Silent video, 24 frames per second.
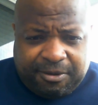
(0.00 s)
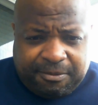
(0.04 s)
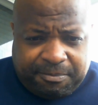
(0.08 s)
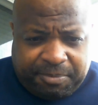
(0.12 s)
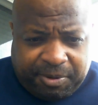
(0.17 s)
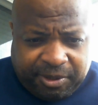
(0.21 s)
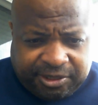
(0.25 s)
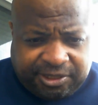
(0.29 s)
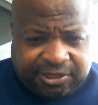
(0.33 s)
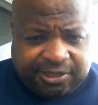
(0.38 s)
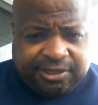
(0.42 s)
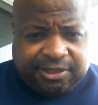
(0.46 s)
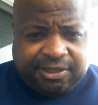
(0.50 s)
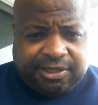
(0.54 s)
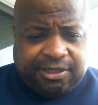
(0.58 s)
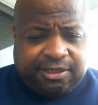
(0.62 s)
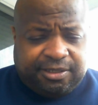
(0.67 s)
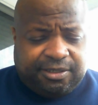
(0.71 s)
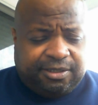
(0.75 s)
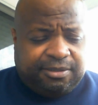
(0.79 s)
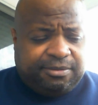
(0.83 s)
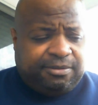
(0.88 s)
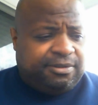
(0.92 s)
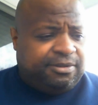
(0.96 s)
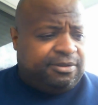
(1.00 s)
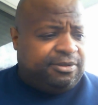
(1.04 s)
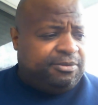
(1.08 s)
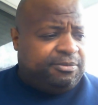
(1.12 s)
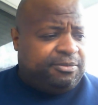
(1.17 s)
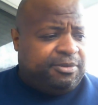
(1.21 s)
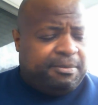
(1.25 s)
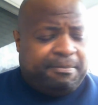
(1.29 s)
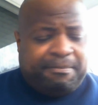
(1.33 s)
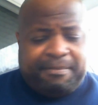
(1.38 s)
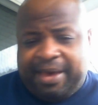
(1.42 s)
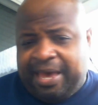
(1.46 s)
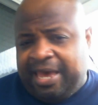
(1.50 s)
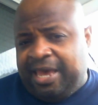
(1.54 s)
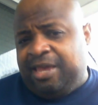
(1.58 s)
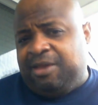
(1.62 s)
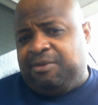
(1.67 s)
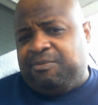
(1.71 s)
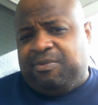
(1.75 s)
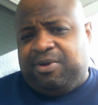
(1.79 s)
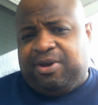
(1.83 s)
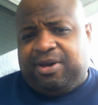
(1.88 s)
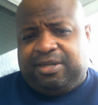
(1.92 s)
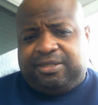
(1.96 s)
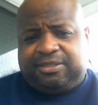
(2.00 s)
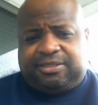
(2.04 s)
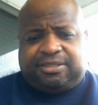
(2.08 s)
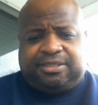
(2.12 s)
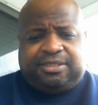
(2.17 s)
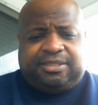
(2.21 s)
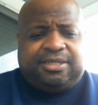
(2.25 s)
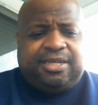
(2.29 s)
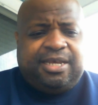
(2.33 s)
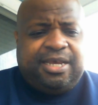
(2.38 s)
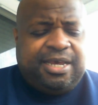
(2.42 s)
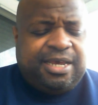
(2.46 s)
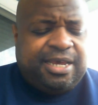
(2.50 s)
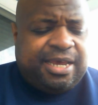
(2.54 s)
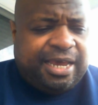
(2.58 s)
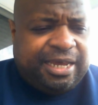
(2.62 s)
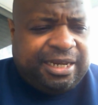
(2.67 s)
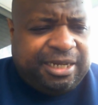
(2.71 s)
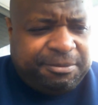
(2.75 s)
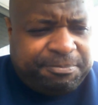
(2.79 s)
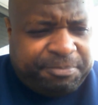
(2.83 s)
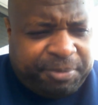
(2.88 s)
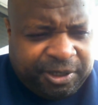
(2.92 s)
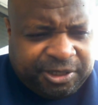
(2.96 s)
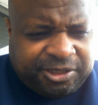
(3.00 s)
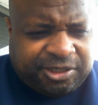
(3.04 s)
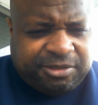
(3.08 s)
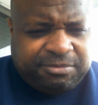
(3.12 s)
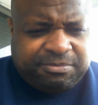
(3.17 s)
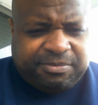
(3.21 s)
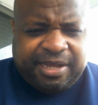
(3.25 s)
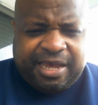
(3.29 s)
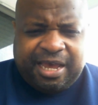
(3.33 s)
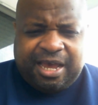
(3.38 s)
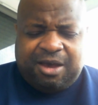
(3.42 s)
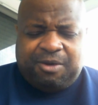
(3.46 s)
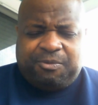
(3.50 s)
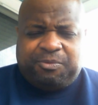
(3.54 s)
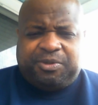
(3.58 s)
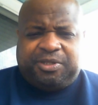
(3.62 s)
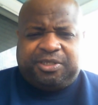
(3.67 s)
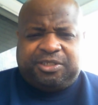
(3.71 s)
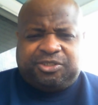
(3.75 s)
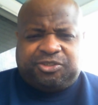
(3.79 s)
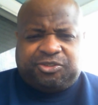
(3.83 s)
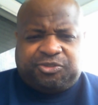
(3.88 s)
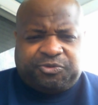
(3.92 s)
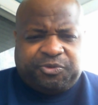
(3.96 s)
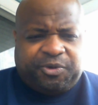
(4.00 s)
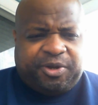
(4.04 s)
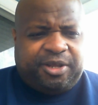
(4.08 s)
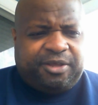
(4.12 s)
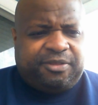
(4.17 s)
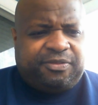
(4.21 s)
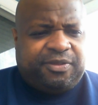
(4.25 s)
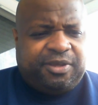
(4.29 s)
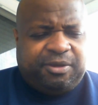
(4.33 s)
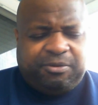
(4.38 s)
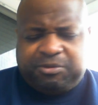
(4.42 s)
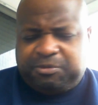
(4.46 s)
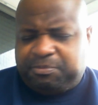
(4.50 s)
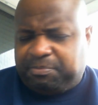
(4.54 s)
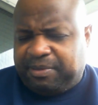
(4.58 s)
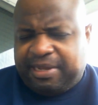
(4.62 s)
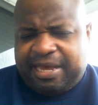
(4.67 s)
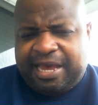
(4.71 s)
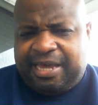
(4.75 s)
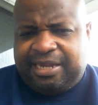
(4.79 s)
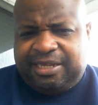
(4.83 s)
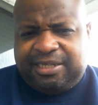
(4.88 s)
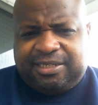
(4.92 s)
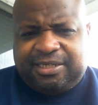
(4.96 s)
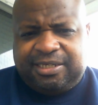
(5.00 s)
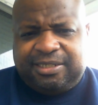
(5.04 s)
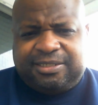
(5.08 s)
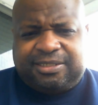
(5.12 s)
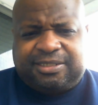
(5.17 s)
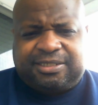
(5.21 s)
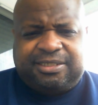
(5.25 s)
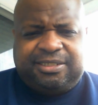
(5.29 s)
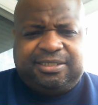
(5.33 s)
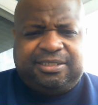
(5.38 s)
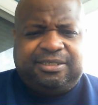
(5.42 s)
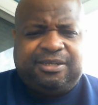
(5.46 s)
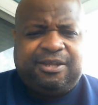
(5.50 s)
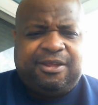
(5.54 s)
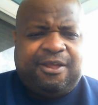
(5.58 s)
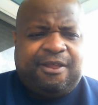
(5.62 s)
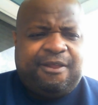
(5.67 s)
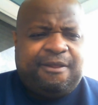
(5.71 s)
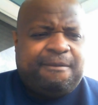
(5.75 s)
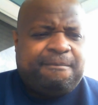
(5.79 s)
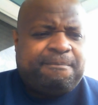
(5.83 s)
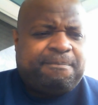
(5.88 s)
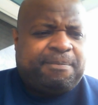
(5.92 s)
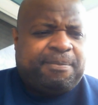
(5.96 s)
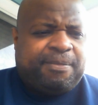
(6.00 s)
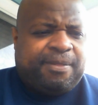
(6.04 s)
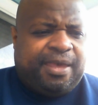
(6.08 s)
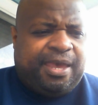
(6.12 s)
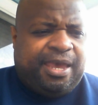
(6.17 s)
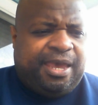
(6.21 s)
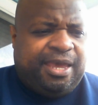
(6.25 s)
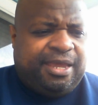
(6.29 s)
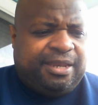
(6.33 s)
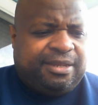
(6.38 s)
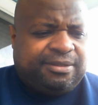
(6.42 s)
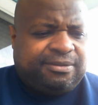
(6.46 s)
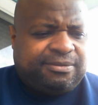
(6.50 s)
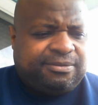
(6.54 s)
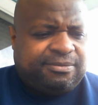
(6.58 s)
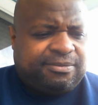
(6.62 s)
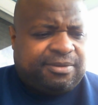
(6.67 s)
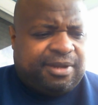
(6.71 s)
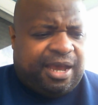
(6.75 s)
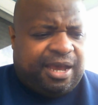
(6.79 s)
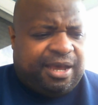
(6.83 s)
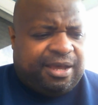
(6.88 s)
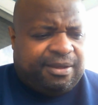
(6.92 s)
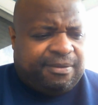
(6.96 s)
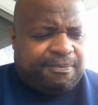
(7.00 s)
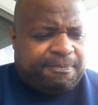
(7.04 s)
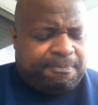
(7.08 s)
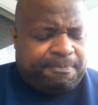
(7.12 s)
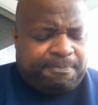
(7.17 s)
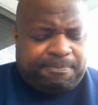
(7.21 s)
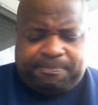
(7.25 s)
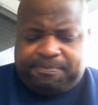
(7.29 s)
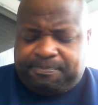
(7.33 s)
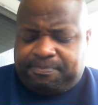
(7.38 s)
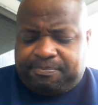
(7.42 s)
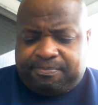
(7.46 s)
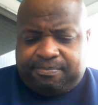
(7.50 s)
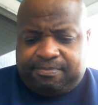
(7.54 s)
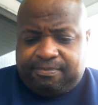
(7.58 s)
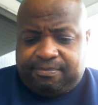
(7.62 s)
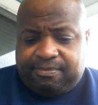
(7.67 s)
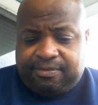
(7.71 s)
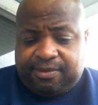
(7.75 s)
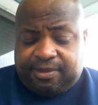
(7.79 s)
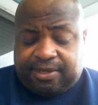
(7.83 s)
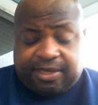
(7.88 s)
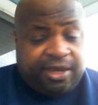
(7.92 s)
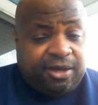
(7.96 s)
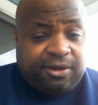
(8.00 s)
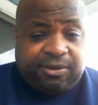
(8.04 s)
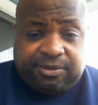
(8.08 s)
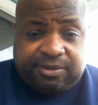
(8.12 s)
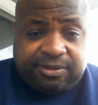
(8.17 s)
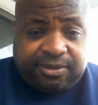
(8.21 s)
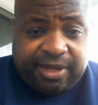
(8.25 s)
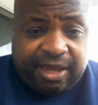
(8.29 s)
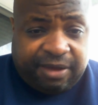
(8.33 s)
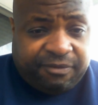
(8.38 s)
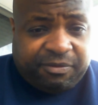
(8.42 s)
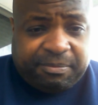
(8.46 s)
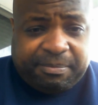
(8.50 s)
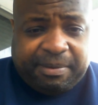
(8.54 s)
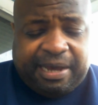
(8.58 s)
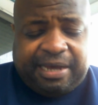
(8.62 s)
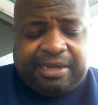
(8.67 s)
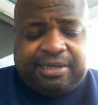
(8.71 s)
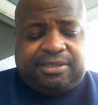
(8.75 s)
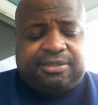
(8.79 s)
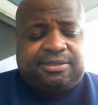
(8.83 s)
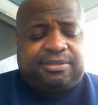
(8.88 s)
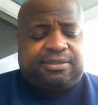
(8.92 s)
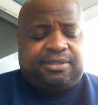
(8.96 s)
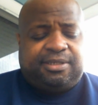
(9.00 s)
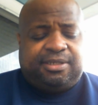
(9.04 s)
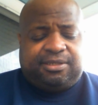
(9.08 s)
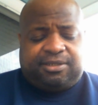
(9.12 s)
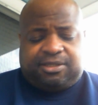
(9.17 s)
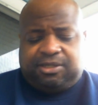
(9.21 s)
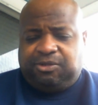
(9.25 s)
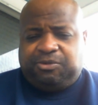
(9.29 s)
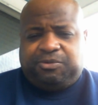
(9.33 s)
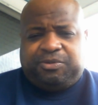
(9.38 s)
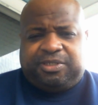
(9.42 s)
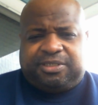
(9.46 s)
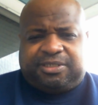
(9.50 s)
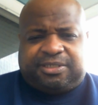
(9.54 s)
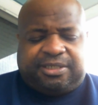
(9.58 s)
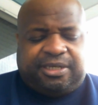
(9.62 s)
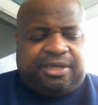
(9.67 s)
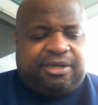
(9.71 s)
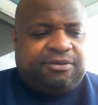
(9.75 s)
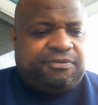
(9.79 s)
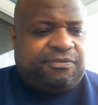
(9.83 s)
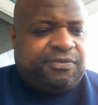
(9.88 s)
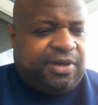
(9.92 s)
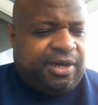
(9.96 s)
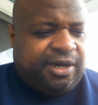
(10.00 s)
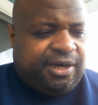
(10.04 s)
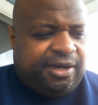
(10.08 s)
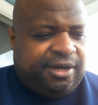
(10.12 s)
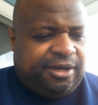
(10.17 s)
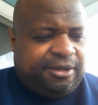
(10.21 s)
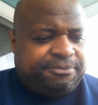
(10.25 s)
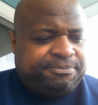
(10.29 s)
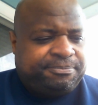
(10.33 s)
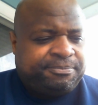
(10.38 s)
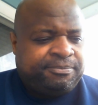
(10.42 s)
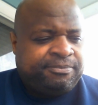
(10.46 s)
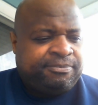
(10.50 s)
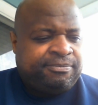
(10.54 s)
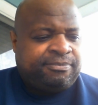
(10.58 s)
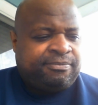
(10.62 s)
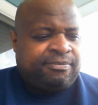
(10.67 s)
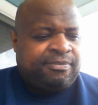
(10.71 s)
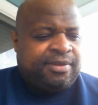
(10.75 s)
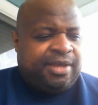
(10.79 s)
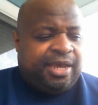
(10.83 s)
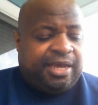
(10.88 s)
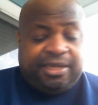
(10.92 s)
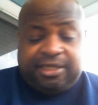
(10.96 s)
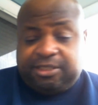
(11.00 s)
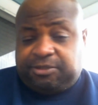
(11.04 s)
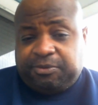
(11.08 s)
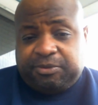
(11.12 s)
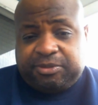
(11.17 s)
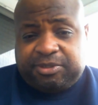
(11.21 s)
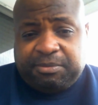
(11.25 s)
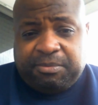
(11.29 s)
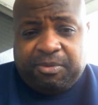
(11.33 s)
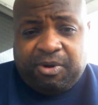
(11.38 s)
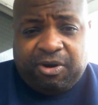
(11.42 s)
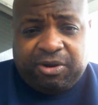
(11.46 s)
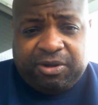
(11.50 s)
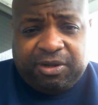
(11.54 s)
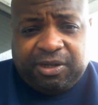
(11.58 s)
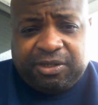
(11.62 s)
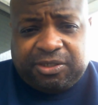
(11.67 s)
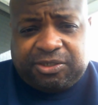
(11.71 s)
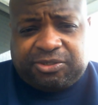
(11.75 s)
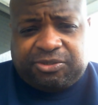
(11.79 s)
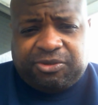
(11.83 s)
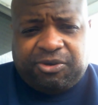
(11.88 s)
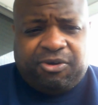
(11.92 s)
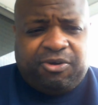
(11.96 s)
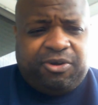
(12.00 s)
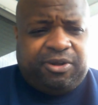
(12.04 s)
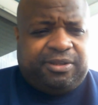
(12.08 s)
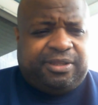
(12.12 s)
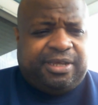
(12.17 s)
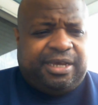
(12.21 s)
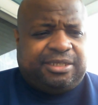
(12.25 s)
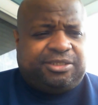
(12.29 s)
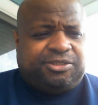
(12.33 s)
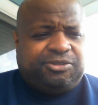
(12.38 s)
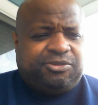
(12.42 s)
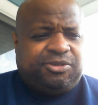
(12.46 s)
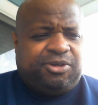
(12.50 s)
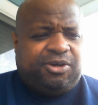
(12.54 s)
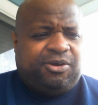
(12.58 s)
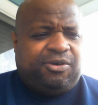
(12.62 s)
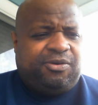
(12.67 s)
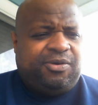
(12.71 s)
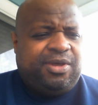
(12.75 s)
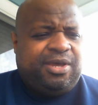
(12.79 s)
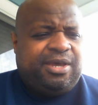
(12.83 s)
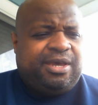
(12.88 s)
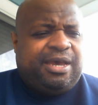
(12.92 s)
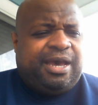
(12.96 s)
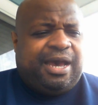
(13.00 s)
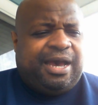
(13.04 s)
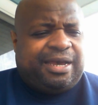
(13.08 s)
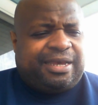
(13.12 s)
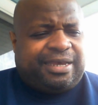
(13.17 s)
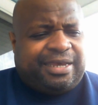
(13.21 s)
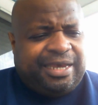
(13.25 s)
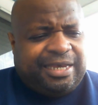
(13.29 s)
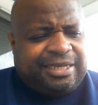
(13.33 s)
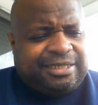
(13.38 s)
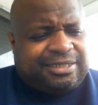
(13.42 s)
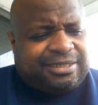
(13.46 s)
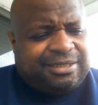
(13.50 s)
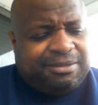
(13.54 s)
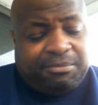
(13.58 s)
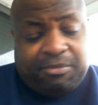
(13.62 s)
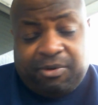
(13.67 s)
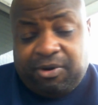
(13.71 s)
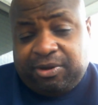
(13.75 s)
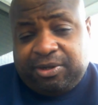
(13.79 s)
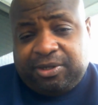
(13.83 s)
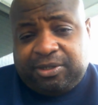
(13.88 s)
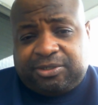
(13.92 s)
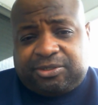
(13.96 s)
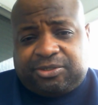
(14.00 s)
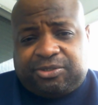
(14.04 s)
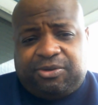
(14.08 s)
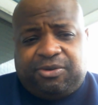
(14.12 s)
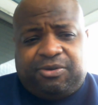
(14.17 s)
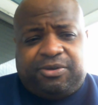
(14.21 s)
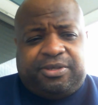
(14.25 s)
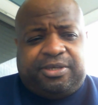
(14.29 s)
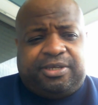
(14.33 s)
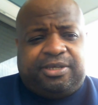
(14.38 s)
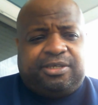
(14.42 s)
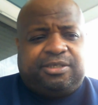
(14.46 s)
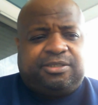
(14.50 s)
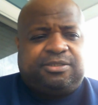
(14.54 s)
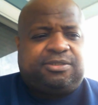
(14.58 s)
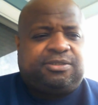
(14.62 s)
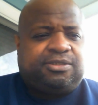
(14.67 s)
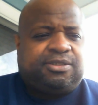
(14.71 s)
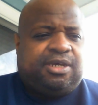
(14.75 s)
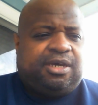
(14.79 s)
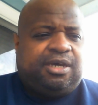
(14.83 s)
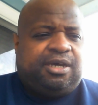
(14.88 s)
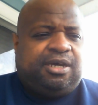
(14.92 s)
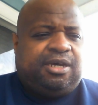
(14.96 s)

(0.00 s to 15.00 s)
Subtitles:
pushing the main ones, and he pushed them down with his strength. He was blind, he couldn't see, and killed everybody, including himself. And this was the moral of the story, that, I guess the moral of the story is